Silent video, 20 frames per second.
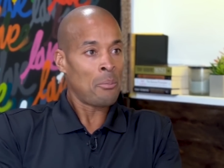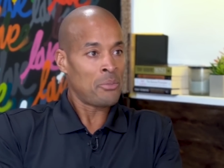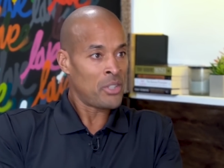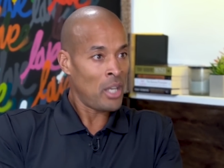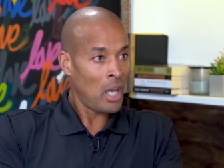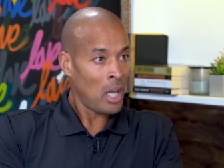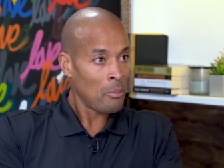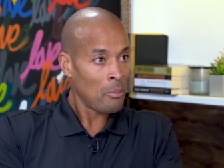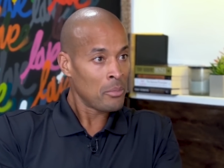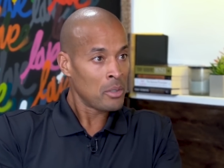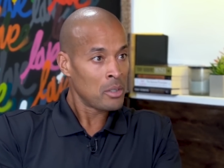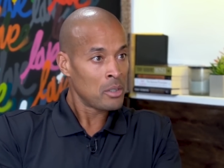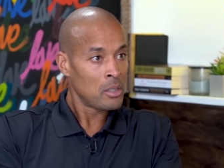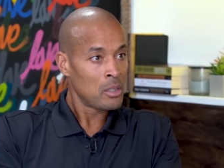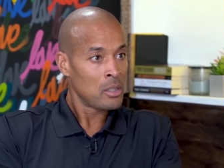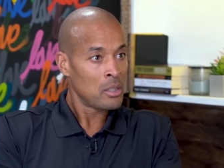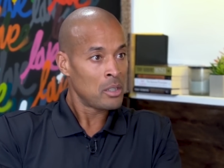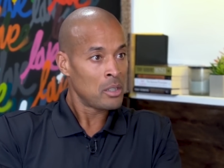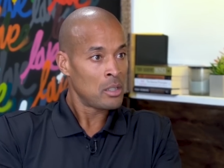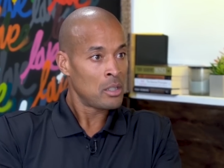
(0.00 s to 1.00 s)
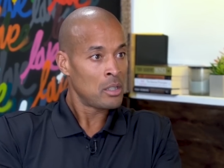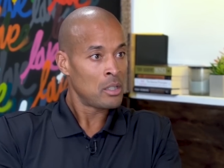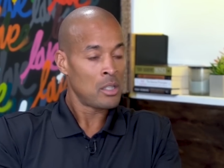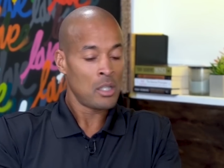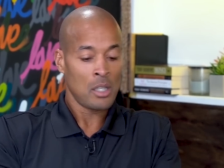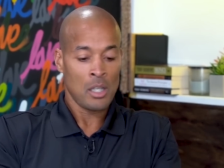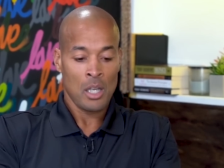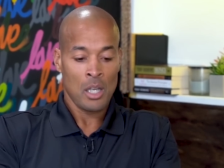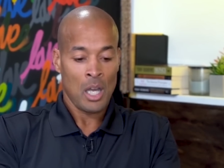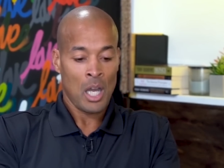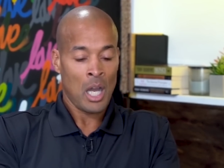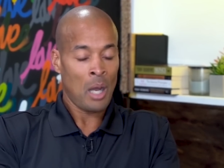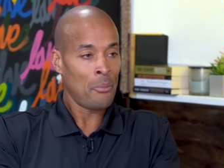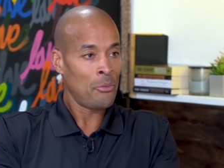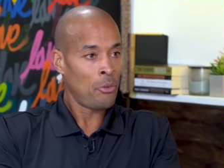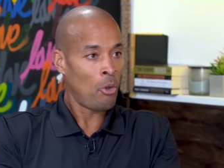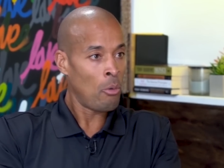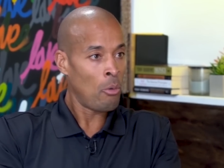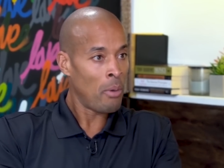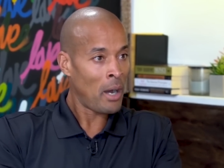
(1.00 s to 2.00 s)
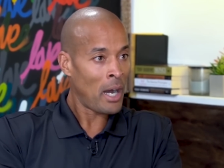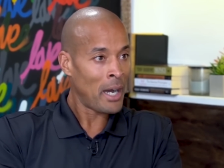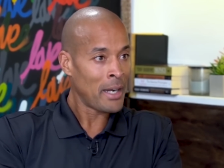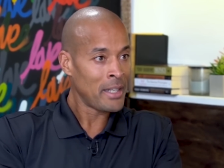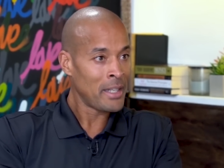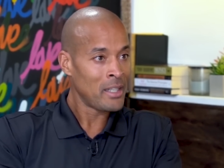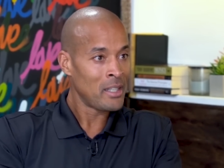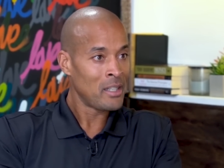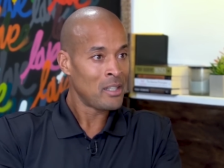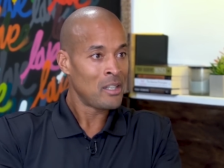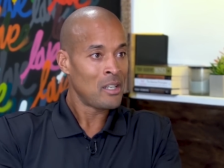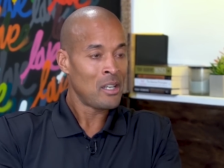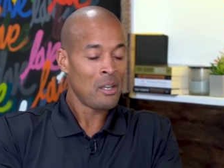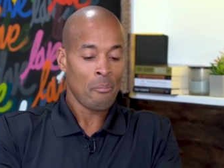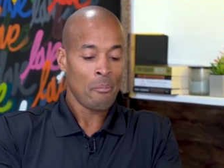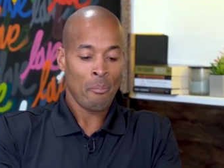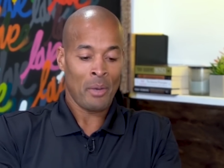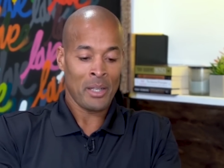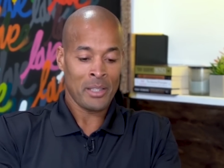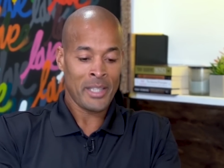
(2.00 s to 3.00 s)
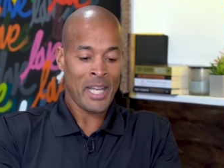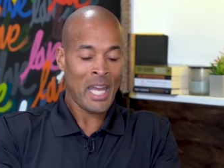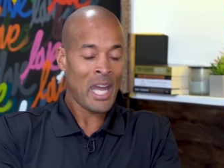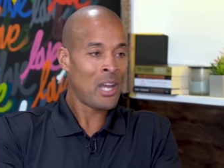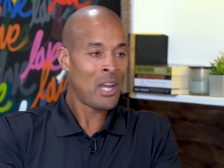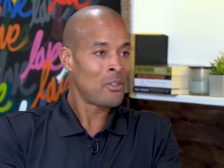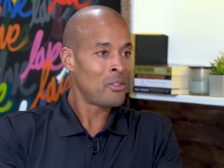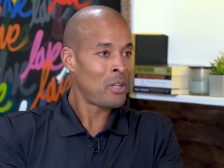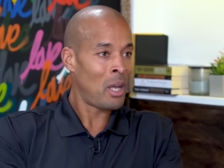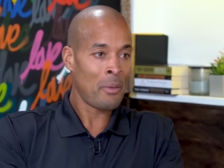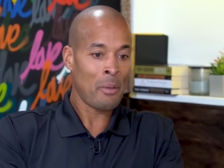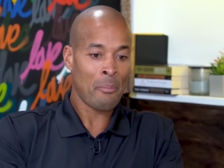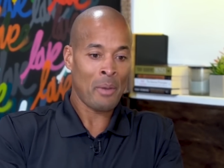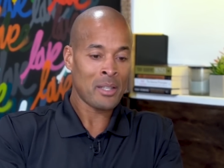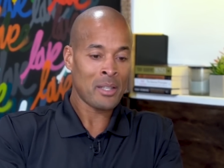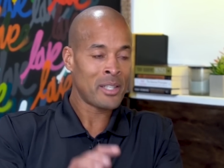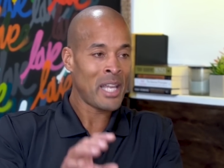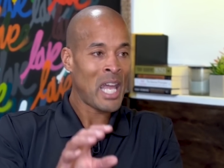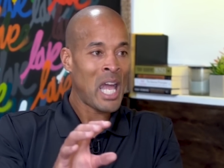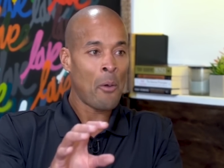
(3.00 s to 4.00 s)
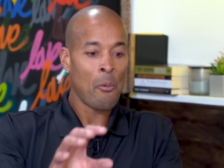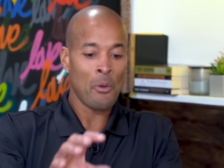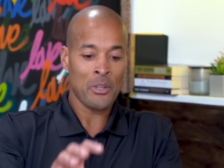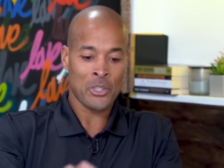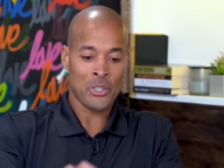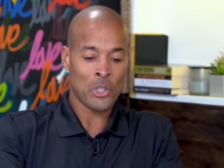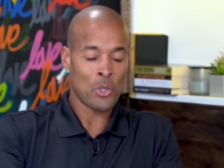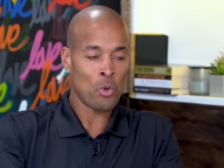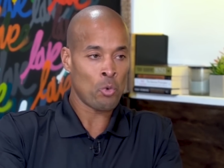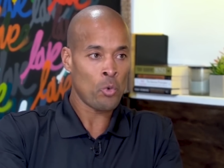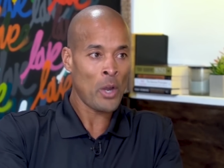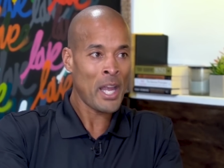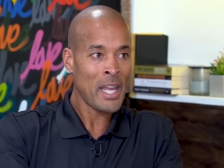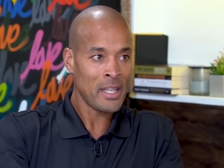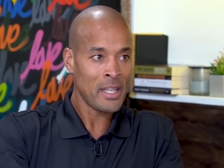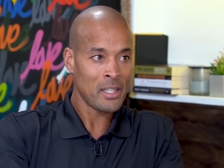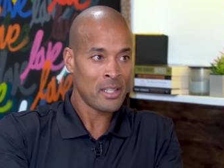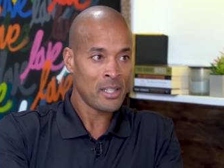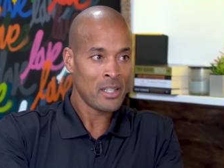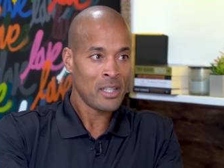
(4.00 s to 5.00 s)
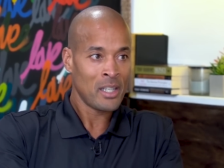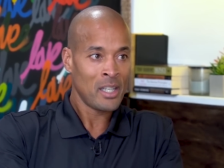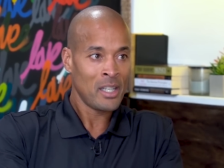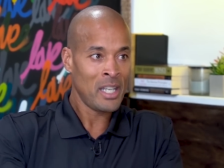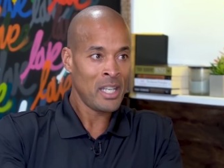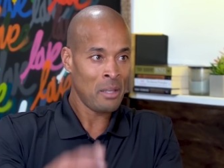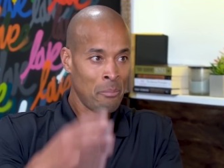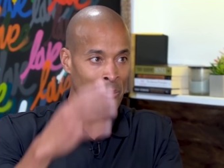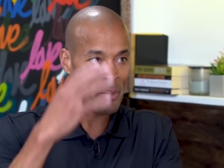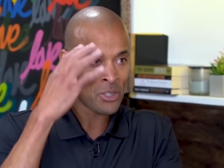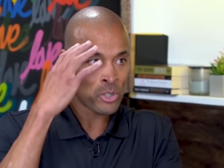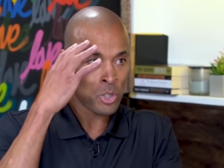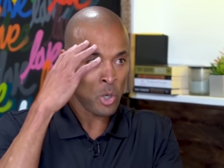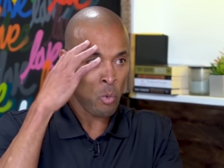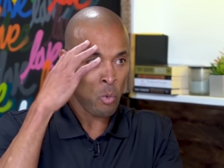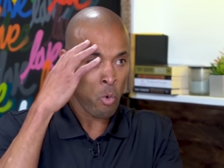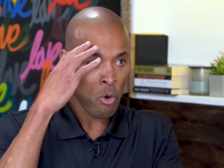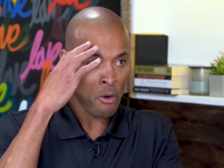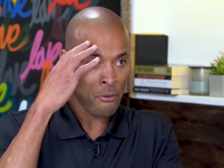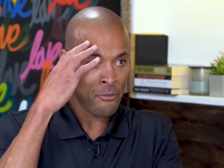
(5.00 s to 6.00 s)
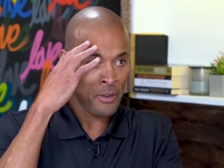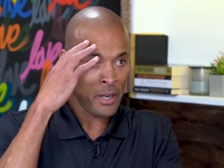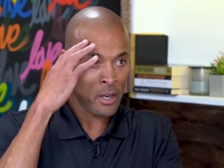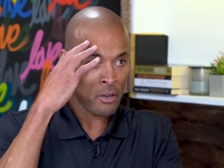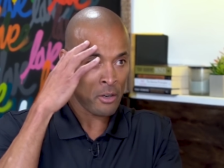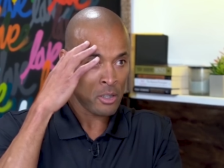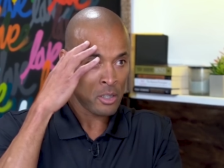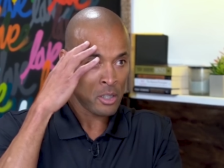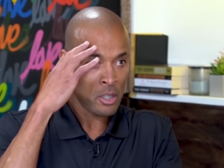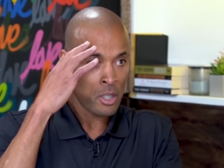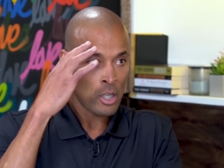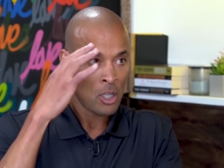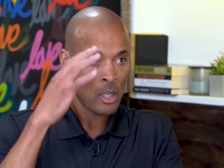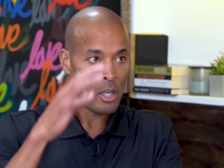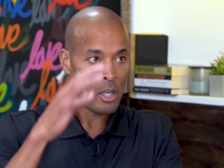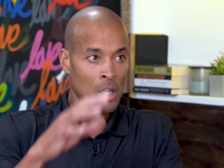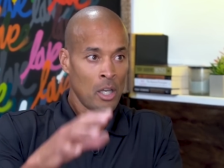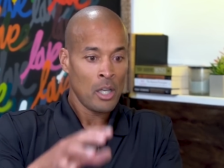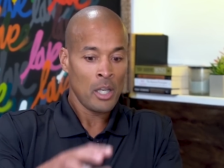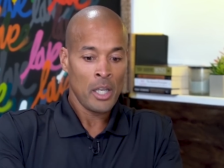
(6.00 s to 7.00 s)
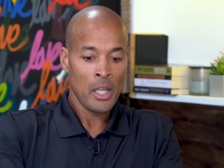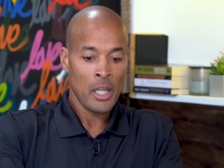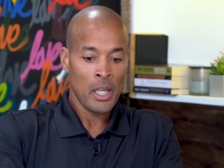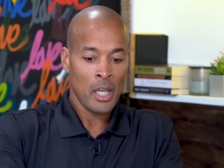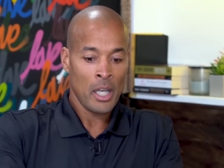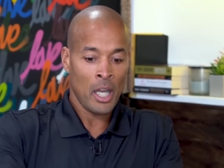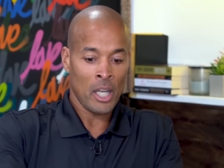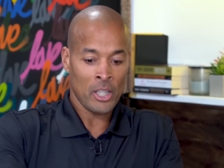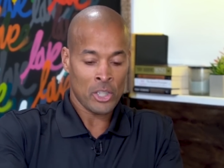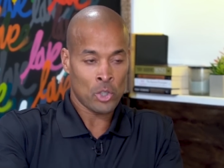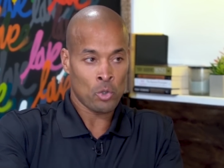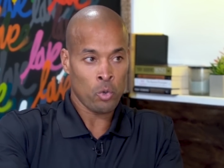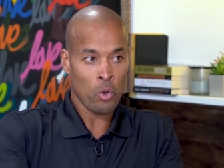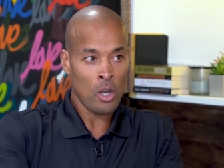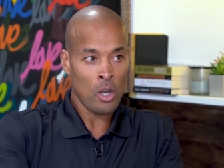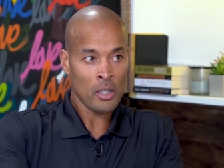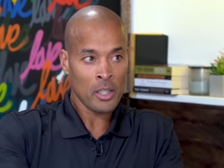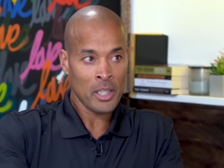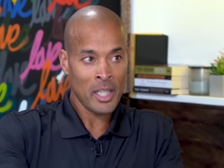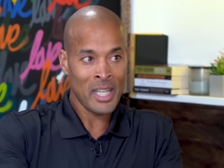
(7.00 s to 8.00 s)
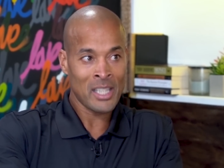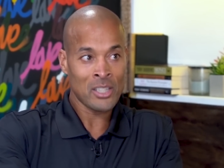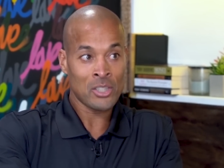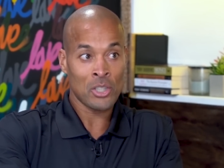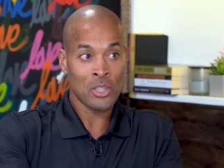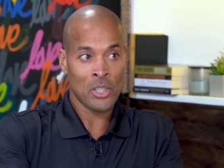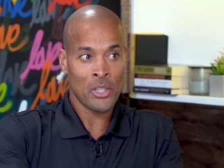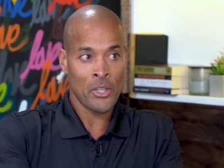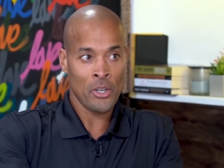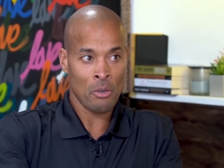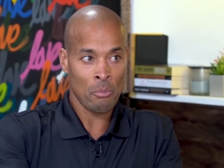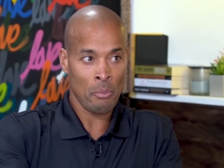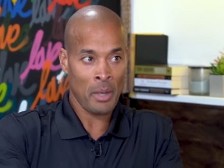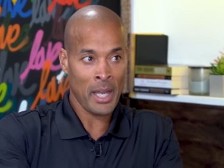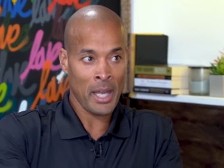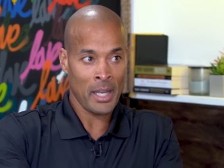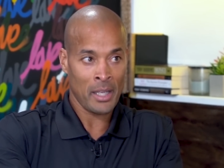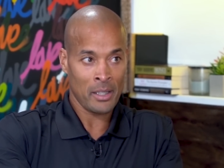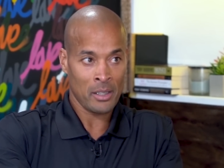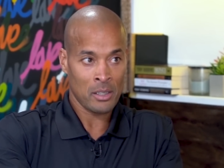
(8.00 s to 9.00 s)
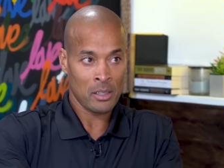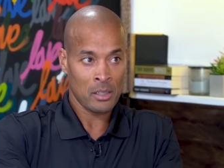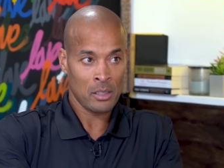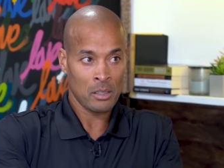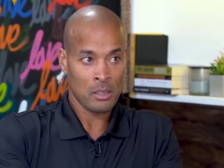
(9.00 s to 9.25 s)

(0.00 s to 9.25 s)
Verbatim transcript: I'm dumb. I'm nobody. My dad, I mean, my dad was great in mental warfare. A drunk, insecure man.